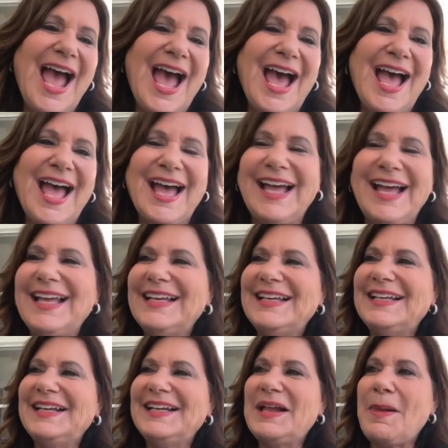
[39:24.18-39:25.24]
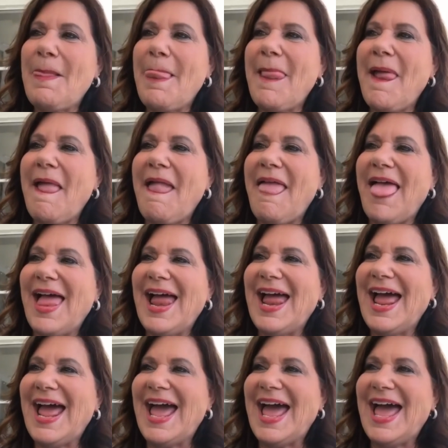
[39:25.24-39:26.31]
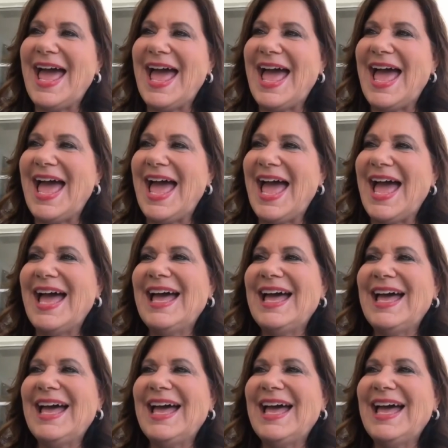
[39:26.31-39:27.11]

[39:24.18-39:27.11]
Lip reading: and I summarized it a little bit. But that's